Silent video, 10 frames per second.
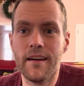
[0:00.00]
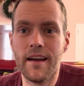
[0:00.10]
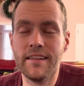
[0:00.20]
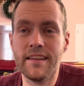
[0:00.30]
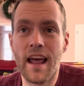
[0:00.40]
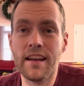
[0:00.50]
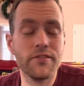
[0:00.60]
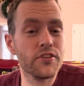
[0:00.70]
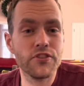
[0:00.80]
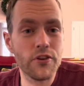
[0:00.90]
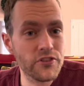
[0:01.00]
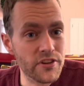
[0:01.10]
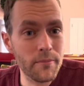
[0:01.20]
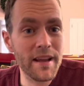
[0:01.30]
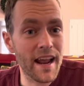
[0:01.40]
And, and if the church
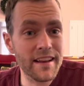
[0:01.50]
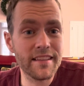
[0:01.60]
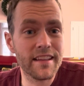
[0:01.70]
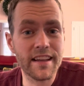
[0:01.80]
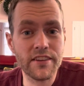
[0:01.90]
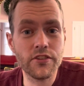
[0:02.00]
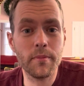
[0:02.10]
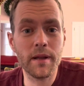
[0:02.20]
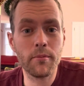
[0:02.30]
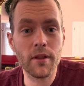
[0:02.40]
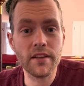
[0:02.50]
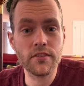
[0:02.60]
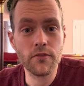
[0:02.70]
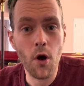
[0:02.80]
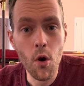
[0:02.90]
can be anything, it should be a
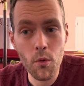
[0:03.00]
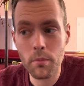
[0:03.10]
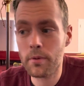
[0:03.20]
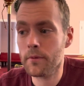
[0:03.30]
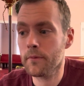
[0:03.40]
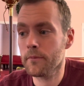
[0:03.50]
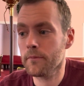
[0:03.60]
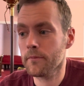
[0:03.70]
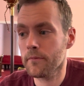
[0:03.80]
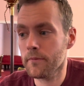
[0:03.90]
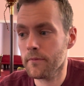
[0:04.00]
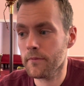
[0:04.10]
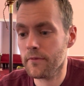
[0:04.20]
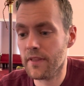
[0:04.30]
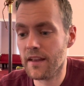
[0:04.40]
place of hope
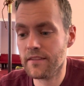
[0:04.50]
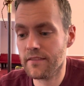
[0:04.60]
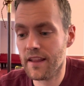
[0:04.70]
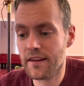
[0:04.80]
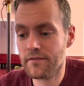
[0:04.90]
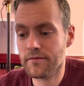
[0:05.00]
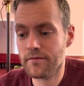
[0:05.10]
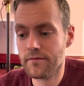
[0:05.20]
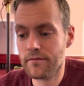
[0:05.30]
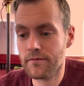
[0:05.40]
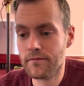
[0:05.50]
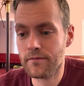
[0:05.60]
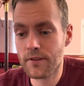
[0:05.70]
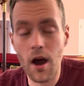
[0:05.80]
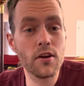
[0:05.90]
that, that
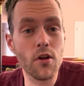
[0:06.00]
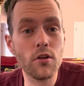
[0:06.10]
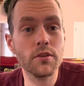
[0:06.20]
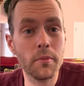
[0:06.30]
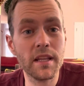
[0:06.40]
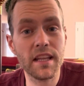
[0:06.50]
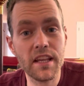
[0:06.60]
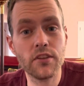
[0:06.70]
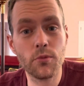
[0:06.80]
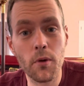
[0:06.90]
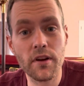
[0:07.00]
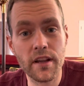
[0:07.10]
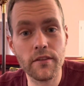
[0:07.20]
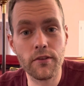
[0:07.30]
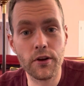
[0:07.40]
God ultimately is
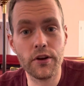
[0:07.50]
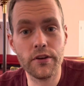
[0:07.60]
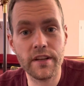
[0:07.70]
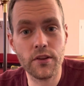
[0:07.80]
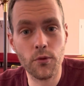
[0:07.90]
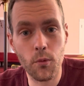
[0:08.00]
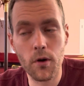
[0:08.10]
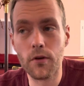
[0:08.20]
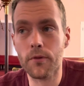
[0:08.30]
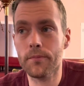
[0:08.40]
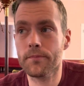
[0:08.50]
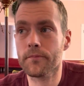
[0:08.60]
working for good in the world.